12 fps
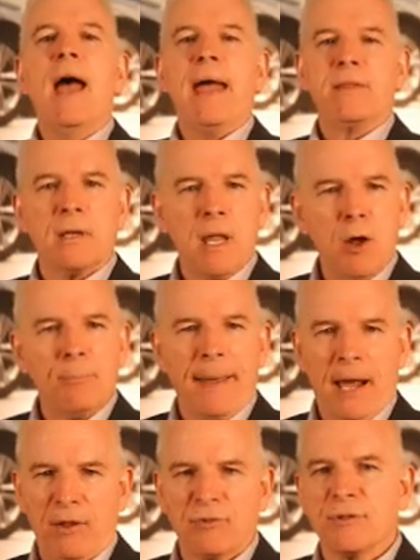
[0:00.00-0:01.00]
and the loan
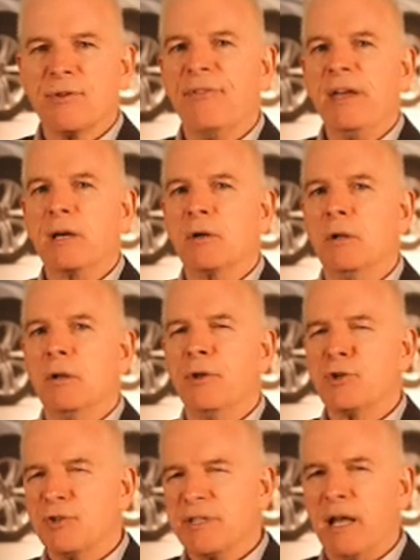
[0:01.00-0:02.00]
balance if the vehicle
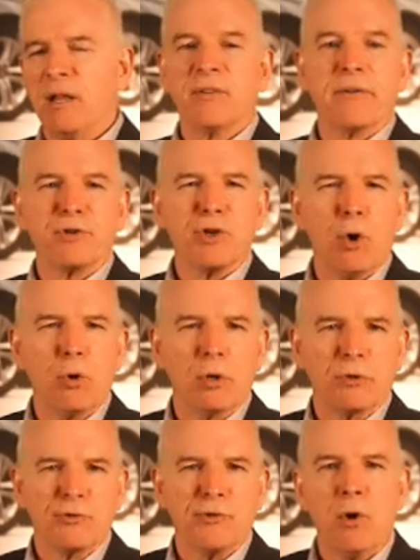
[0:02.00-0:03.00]
that you sell is ever
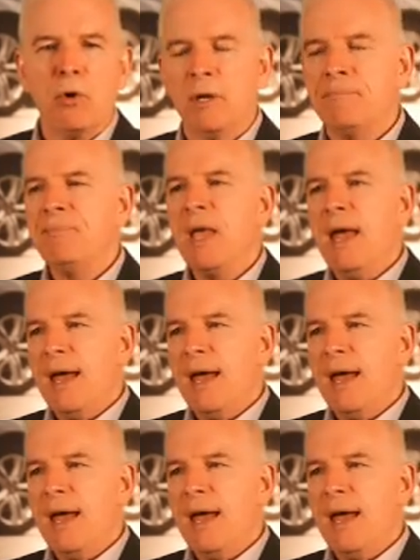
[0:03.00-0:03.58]
totaled or stolen.